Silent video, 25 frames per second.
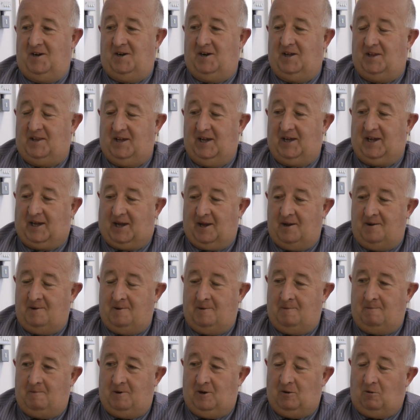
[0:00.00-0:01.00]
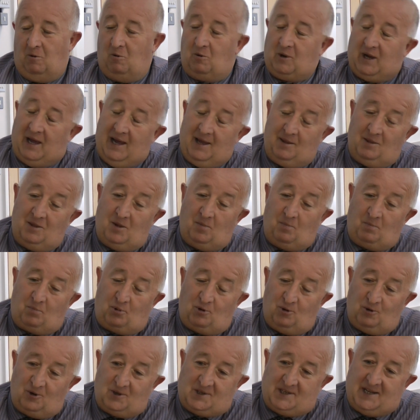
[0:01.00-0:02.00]
And I think, okay, the
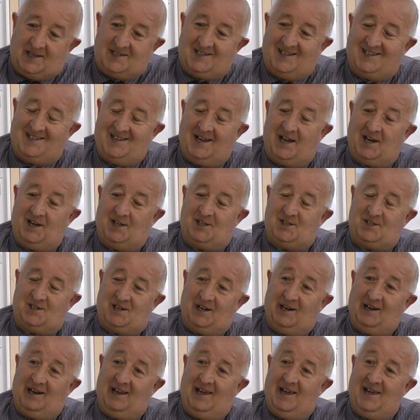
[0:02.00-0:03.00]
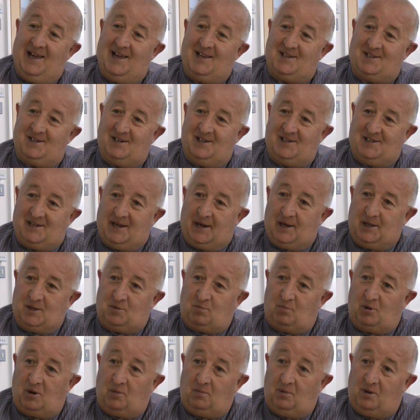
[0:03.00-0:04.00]
process has had its delays and it's had
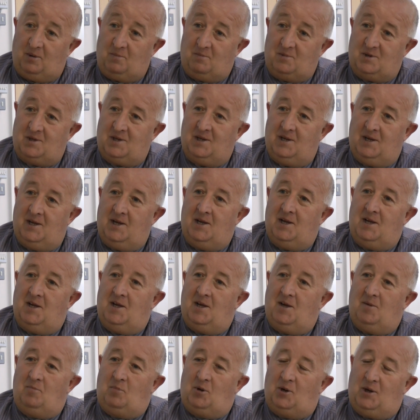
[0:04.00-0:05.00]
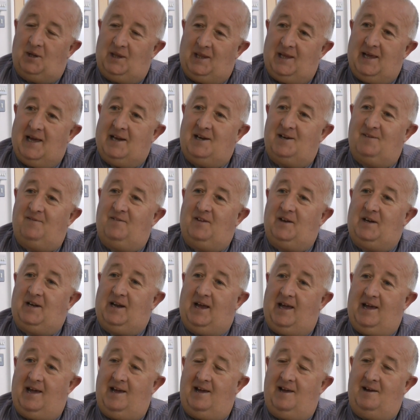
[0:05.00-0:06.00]
its problems. But at the end of the
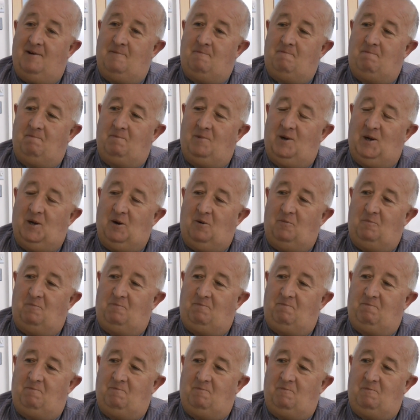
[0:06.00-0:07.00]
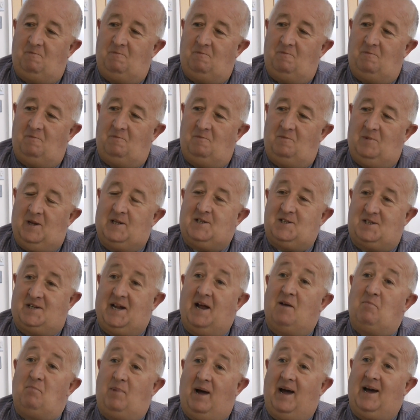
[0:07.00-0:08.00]
day, let's
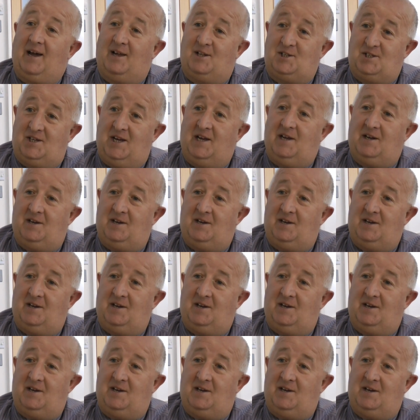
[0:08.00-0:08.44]
stand back and